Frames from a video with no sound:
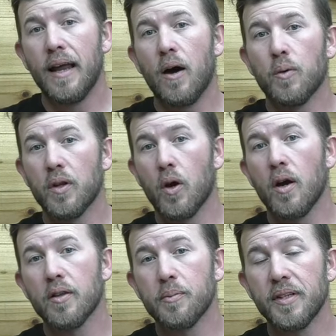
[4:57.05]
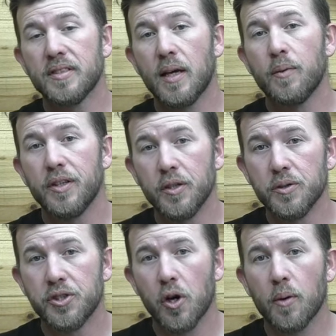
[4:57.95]
Now with our other bits that we do
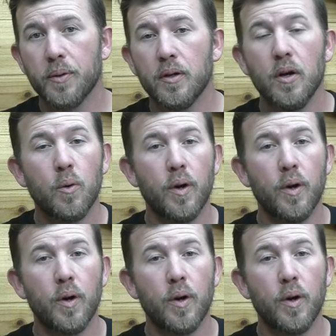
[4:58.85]
sharpen,